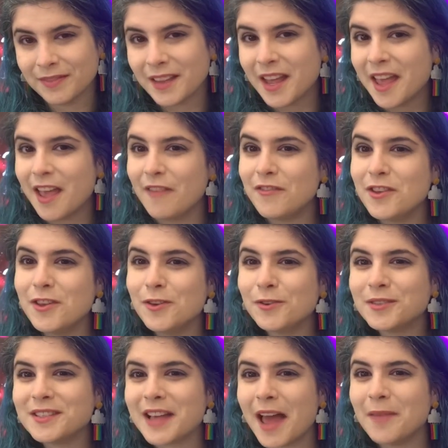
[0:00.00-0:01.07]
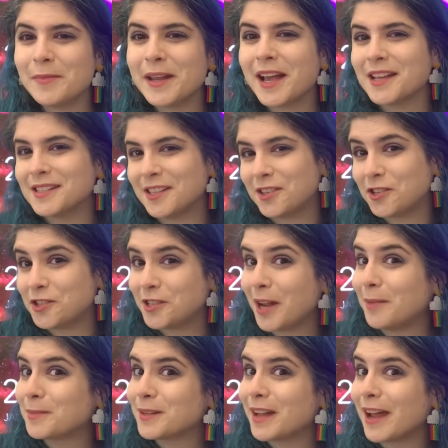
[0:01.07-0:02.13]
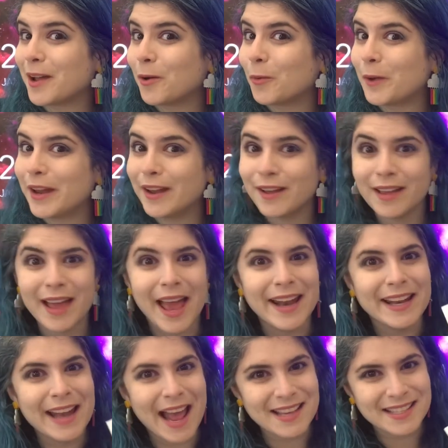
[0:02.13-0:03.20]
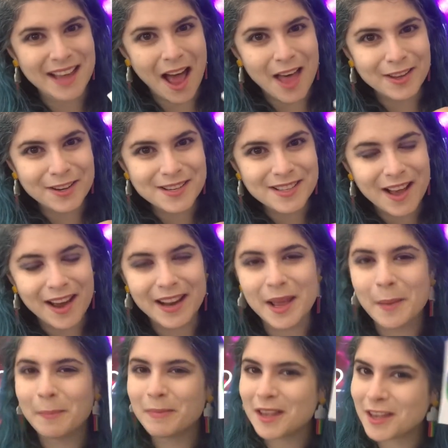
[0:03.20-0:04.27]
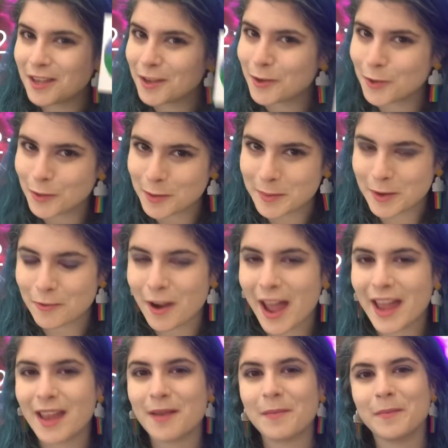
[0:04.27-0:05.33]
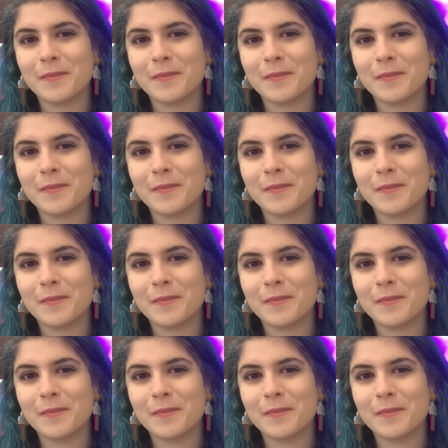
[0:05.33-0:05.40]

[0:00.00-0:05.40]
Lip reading: If you said because it's shaped like a wheel and it has colors on it, you would be right.